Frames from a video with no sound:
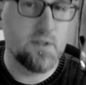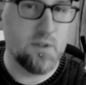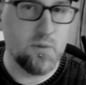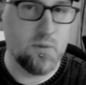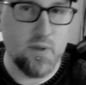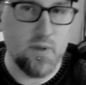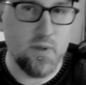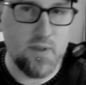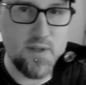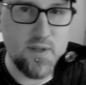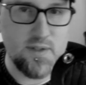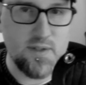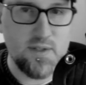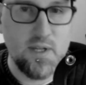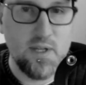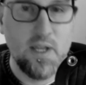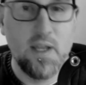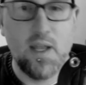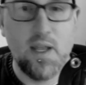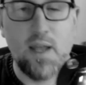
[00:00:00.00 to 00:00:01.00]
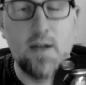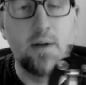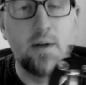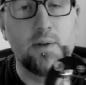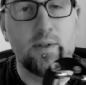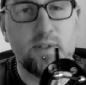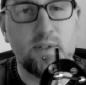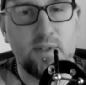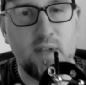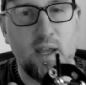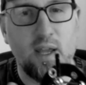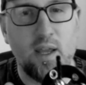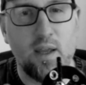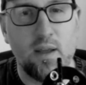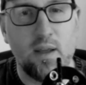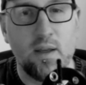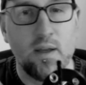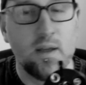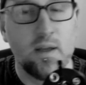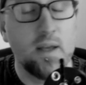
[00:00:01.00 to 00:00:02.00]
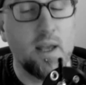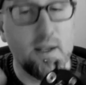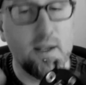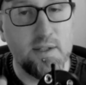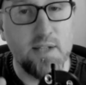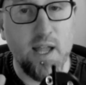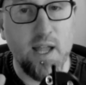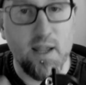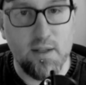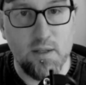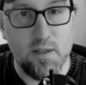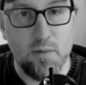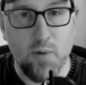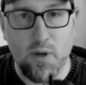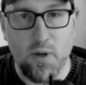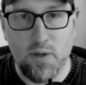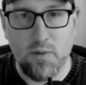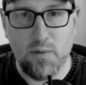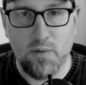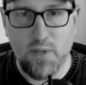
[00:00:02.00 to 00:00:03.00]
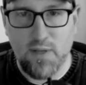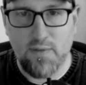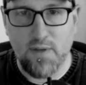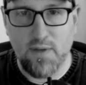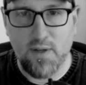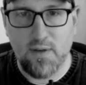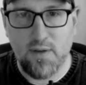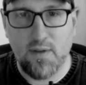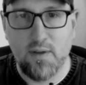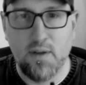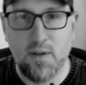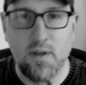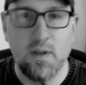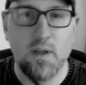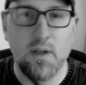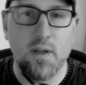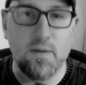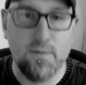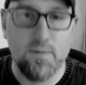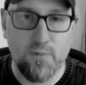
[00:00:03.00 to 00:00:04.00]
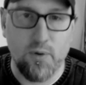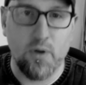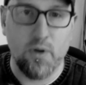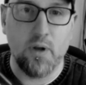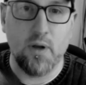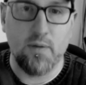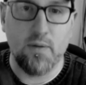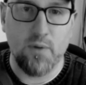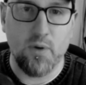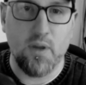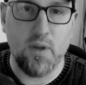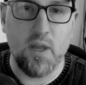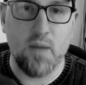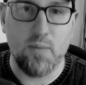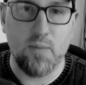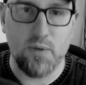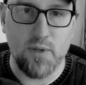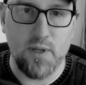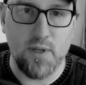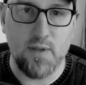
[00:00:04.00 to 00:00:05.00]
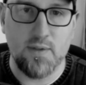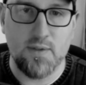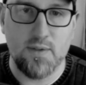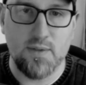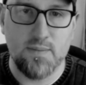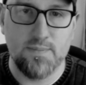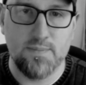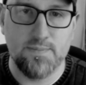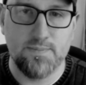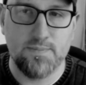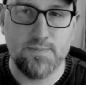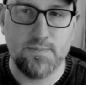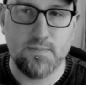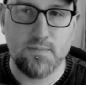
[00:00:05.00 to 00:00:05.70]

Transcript: want to with this, and it'll stay exactly where you leave it, in front of your camera lens.